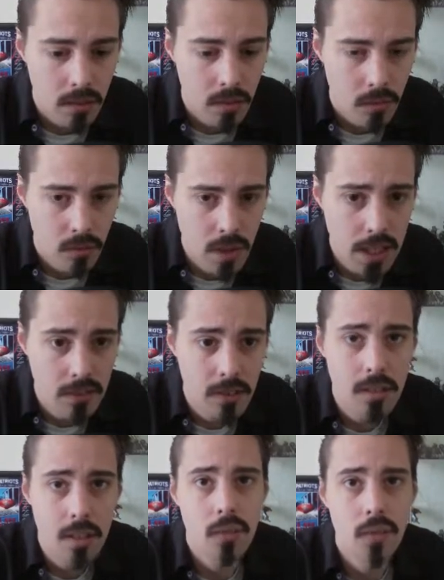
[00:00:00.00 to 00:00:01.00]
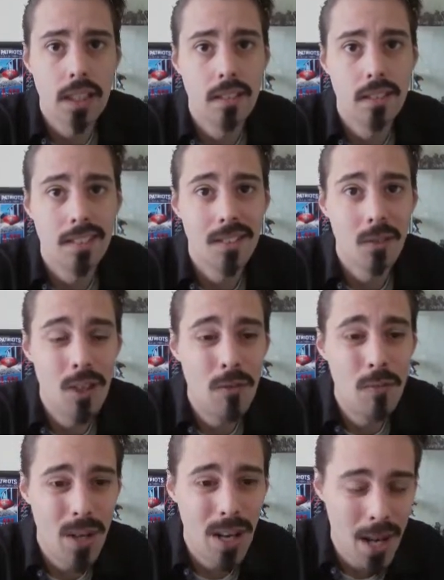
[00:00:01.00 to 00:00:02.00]
really successfully.
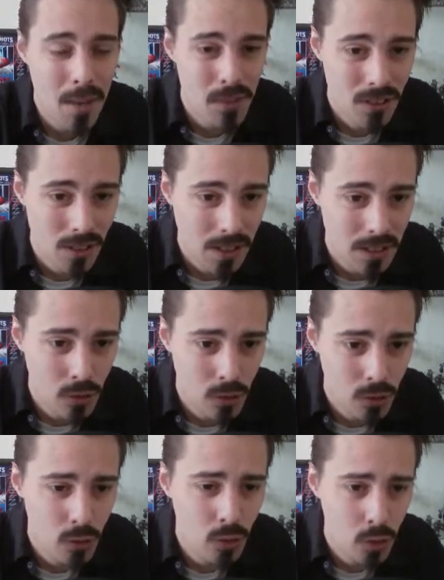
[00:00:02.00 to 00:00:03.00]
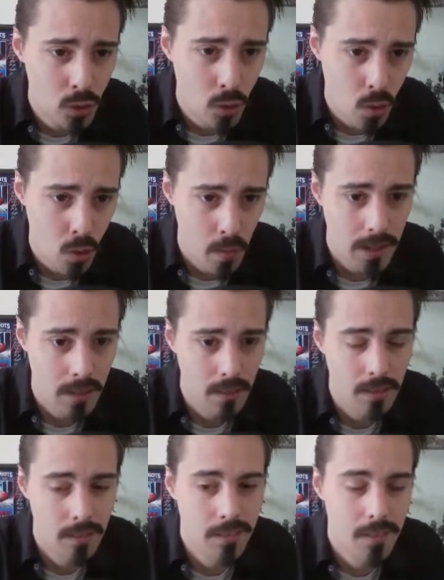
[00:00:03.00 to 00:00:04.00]
We've been absolutely storming
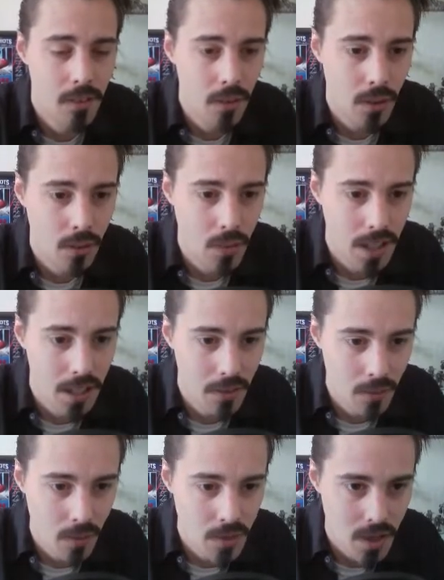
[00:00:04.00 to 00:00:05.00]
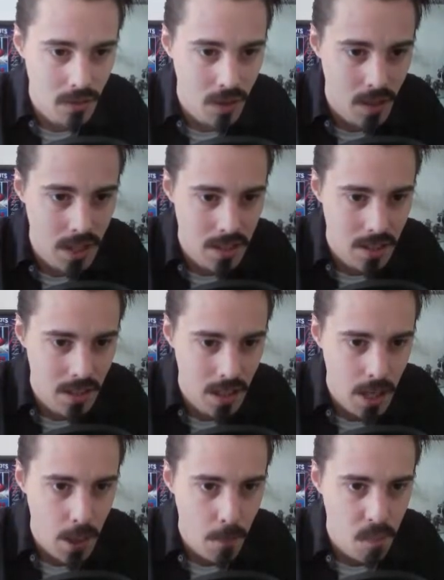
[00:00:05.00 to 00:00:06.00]
through the Johto region,
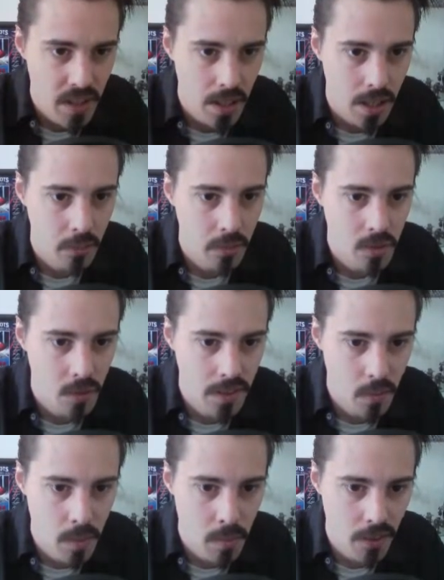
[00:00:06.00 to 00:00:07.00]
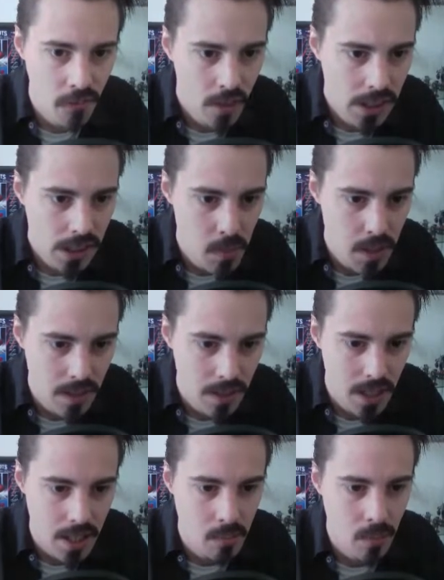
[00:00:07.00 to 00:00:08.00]
so I think we might finally beat the
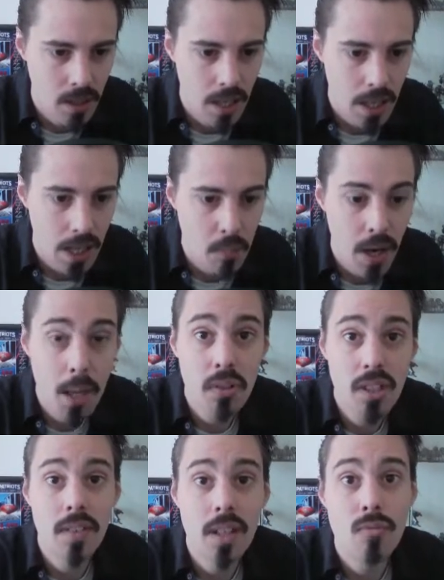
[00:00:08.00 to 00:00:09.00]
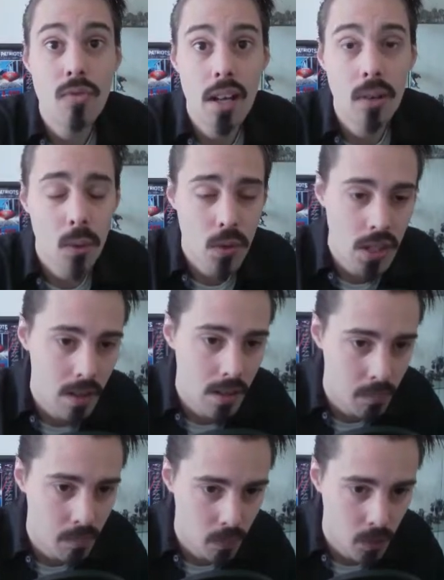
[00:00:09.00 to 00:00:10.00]
game, and perhaps even in record
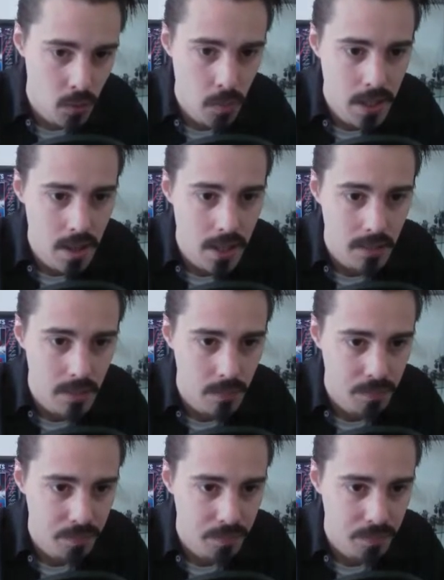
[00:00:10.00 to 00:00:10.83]
time, which would be nice.